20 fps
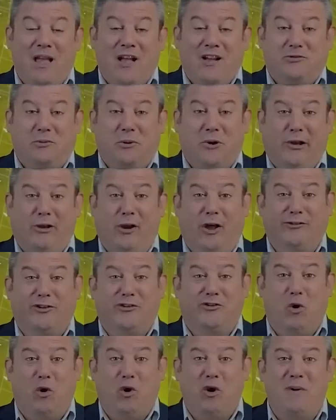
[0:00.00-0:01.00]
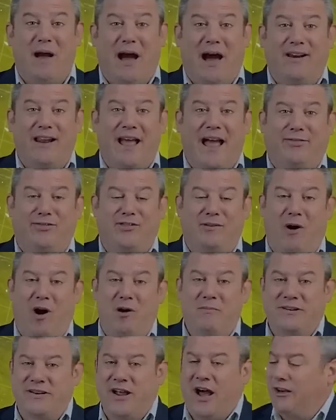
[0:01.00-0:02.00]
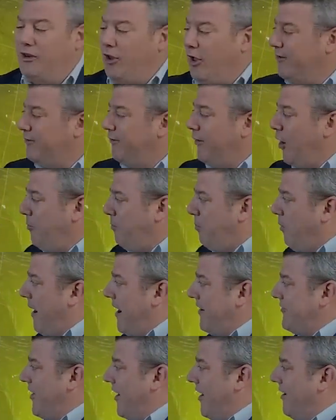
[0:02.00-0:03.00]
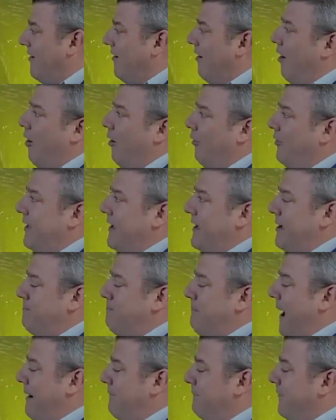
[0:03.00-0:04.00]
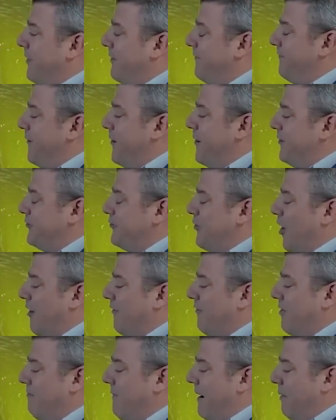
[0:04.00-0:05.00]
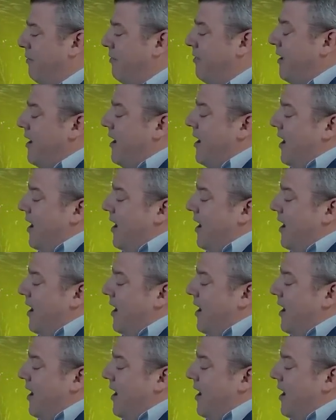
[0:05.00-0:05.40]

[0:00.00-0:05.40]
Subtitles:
So we've got a lot to talk about at the moment, a lot of low pressure on the map for the first of the month.